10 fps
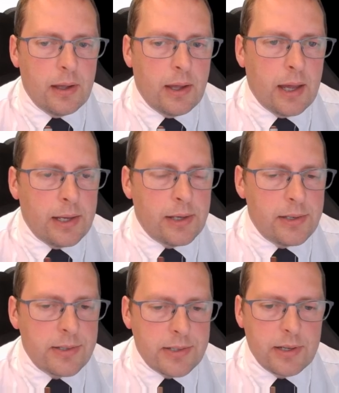
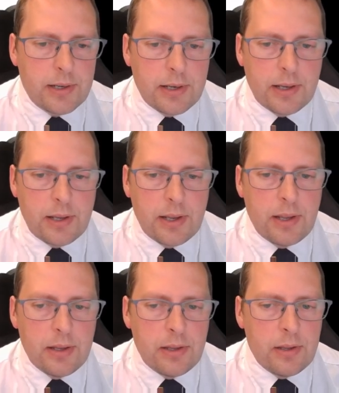And
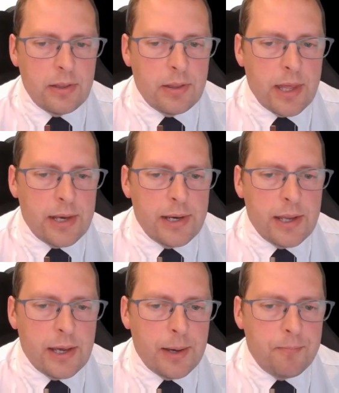
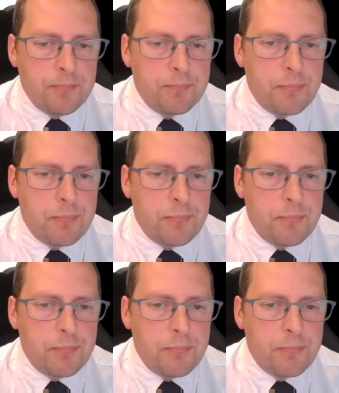then